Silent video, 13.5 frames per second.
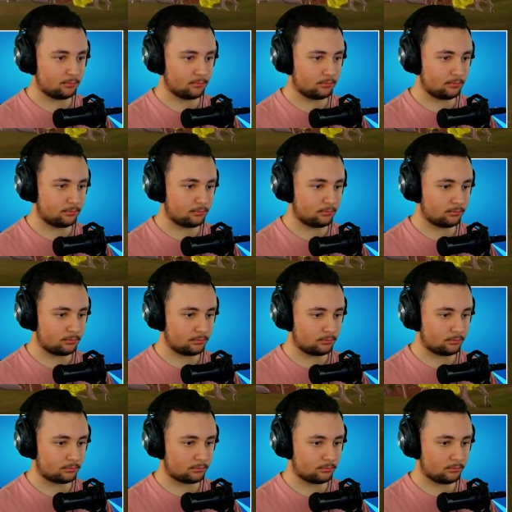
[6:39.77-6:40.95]

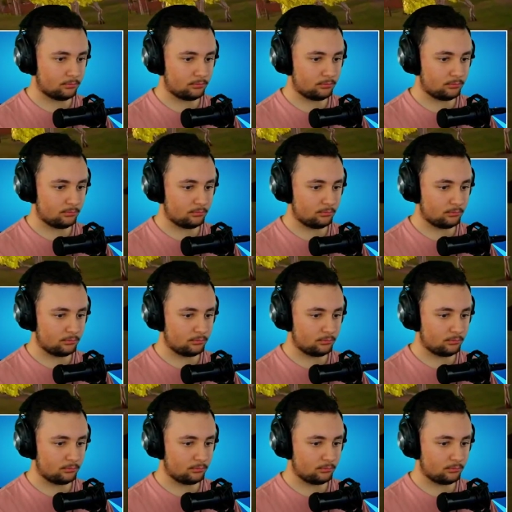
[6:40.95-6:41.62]
(no one is talking)